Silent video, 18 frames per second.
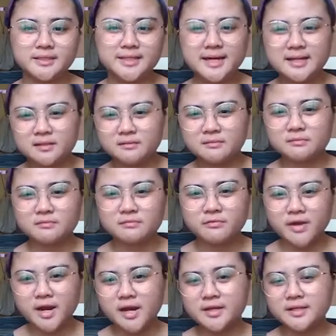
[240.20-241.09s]
that
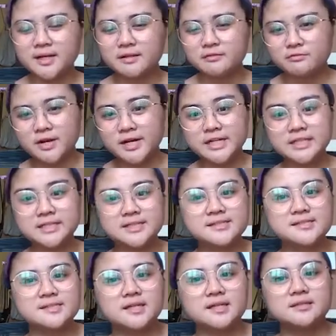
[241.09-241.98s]
very
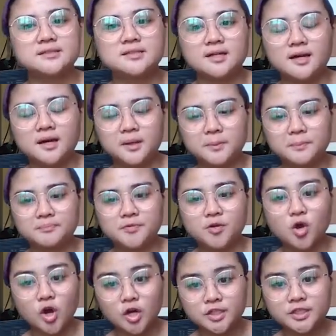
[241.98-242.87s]
distinct
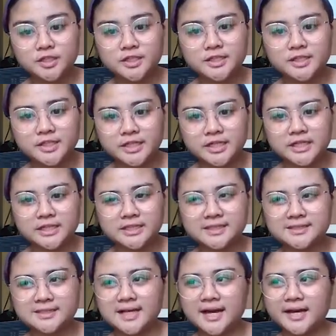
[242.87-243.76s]
color green,
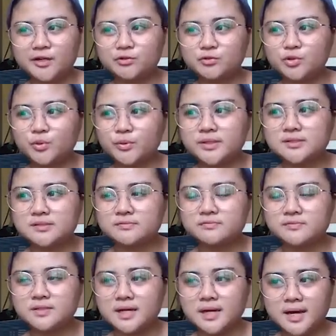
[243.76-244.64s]
that I don't know,
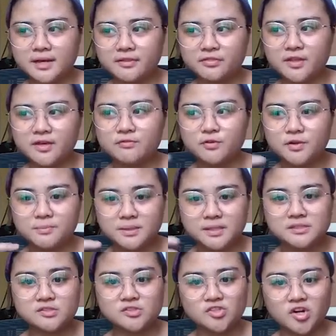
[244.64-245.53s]
I think for me
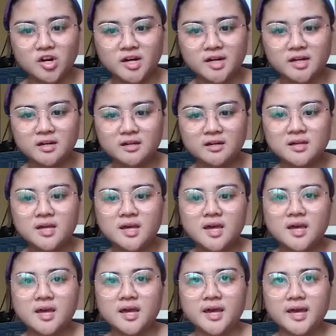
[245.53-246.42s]
it's dark
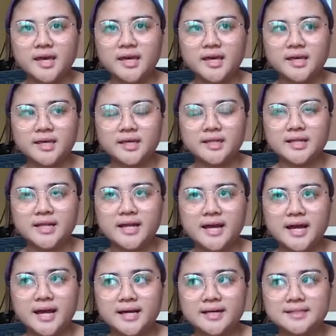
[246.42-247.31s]
and
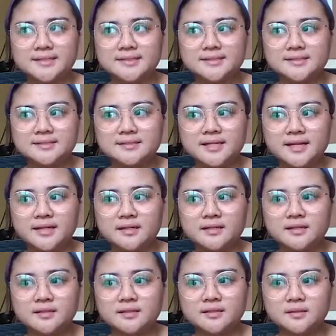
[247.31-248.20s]
has
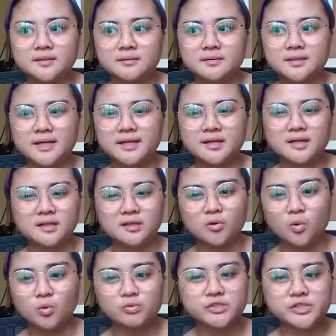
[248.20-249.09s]
like
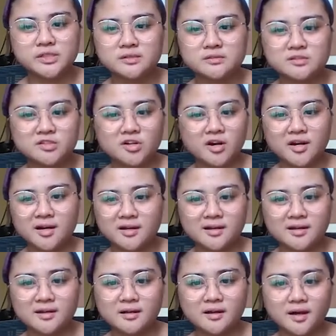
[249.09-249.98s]
an ocean
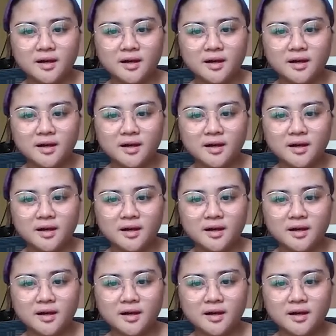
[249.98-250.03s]
dark